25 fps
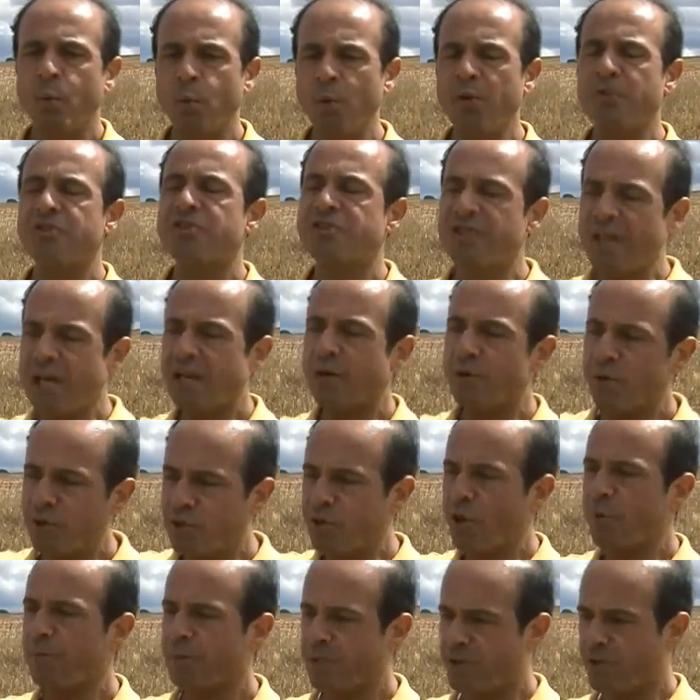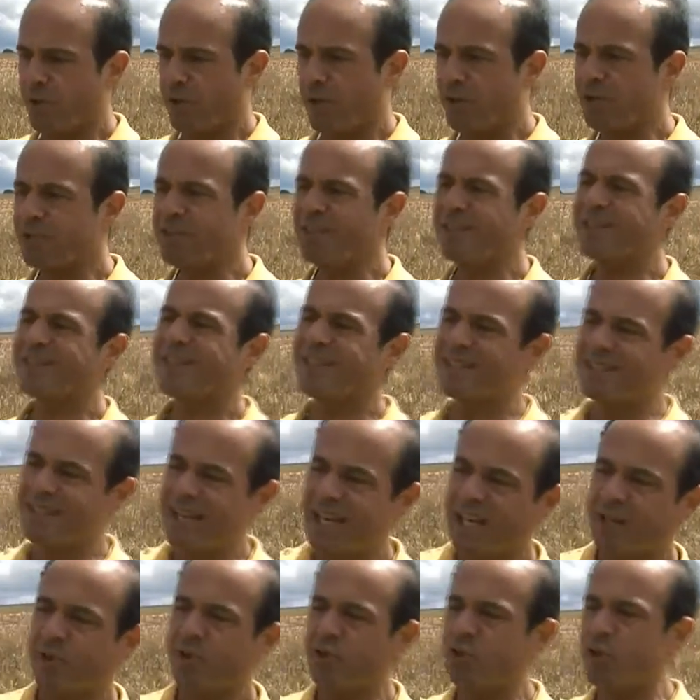with sacred geometry, because it's the
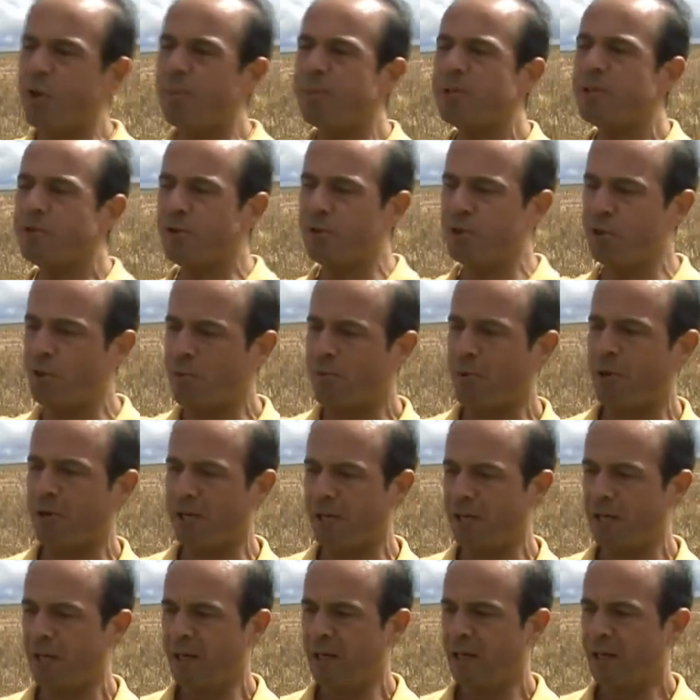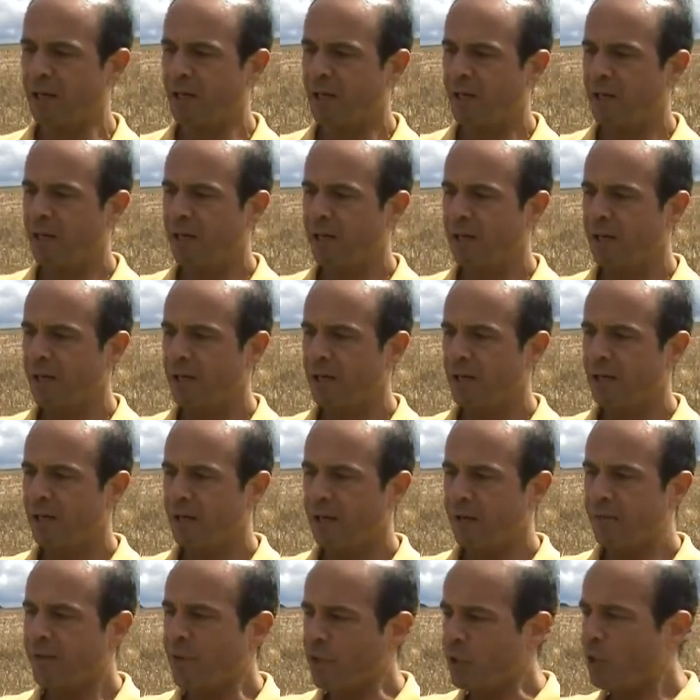sacred geometry in your body
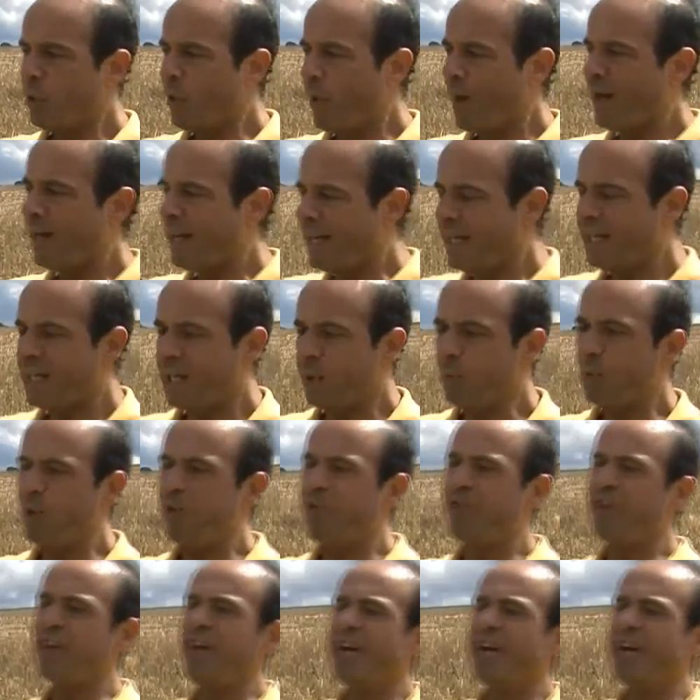that you are linking with